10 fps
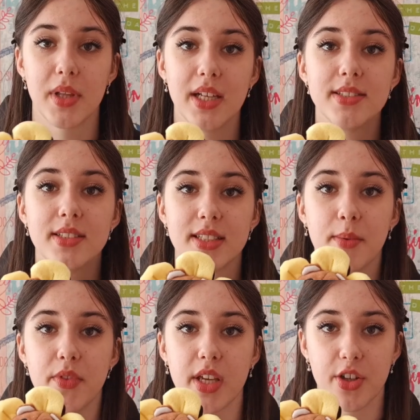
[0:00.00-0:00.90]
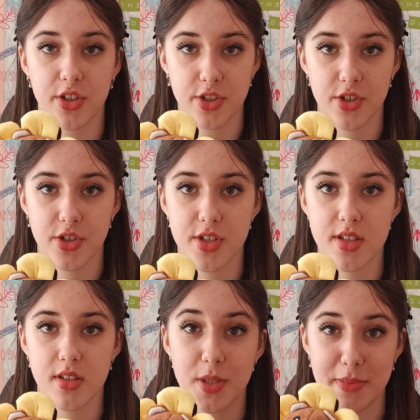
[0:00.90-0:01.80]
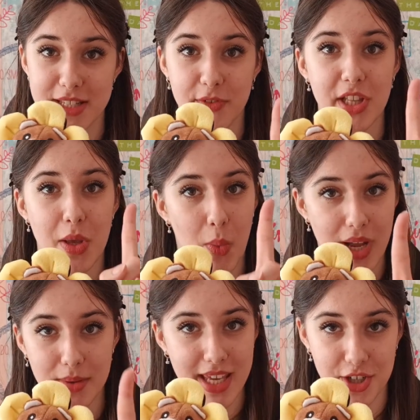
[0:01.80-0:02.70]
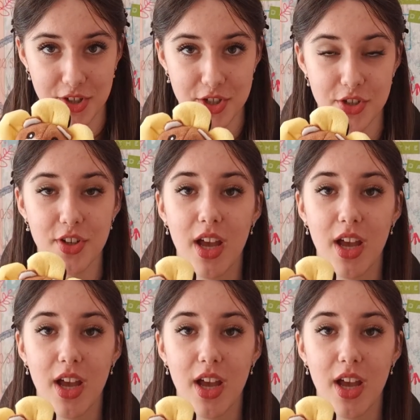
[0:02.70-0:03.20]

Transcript: Plus, some of the characters, specifically one character,